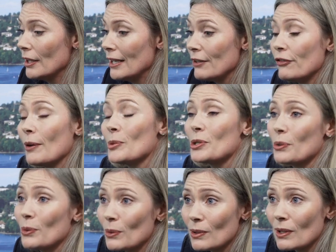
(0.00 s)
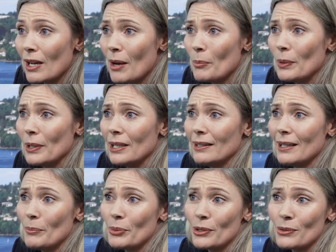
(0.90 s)
in a pharmaceutical company
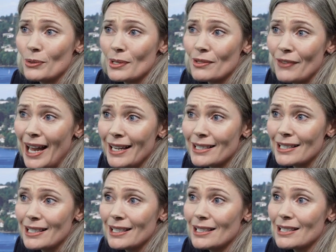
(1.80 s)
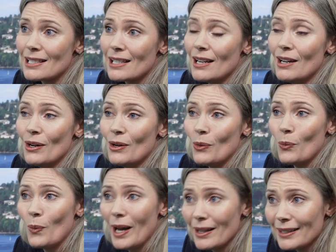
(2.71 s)
that produces vaccines.
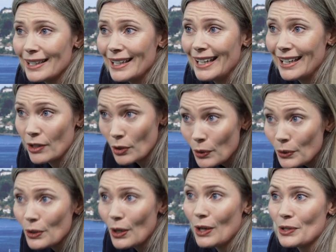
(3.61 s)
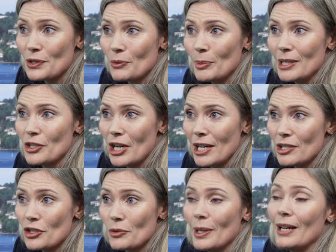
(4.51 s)
Well, it could also be
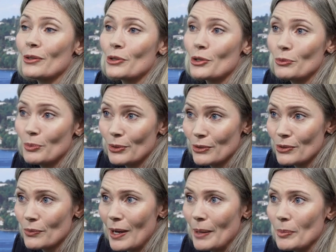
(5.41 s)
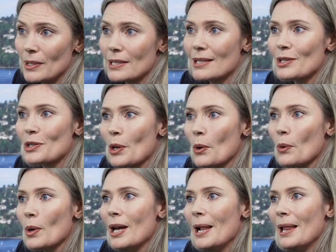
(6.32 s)
changed around to produce weapons. And
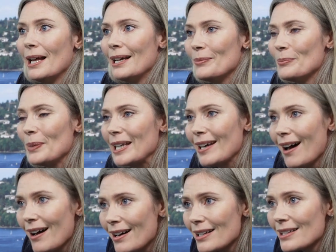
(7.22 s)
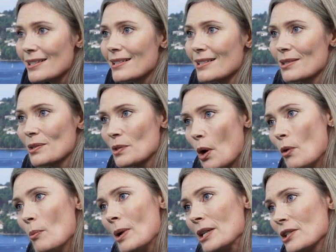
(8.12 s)
so because
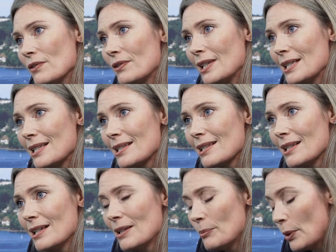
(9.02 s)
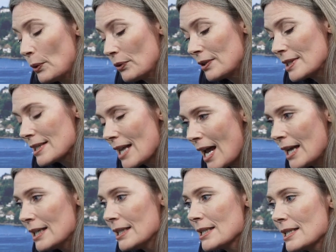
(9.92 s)
so much of this, both the
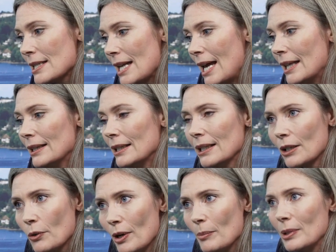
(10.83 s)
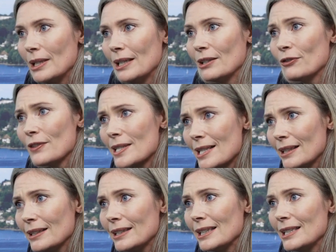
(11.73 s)
science and the equipment and the
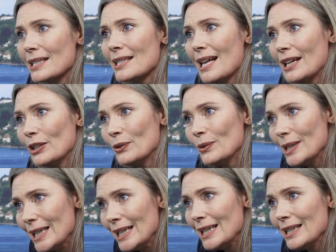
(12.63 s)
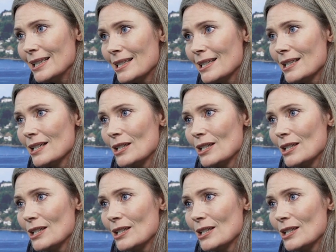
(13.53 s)
facilities that you need